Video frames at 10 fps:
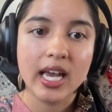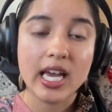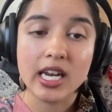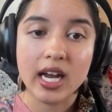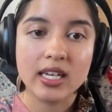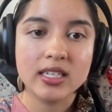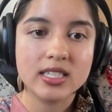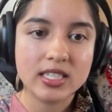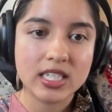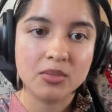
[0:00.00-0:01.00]
in an
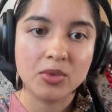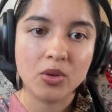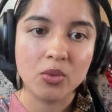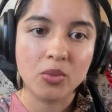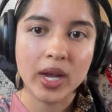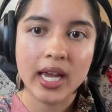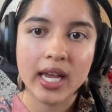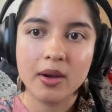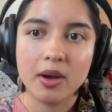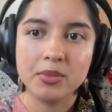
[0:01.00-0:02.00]
unsustainable way
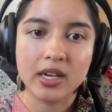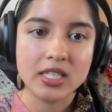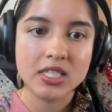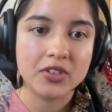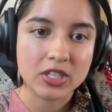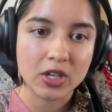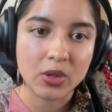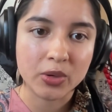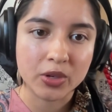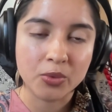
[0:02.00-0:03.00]
because of its
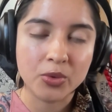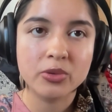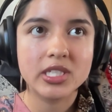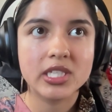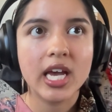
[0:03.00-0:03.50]
colonial roots.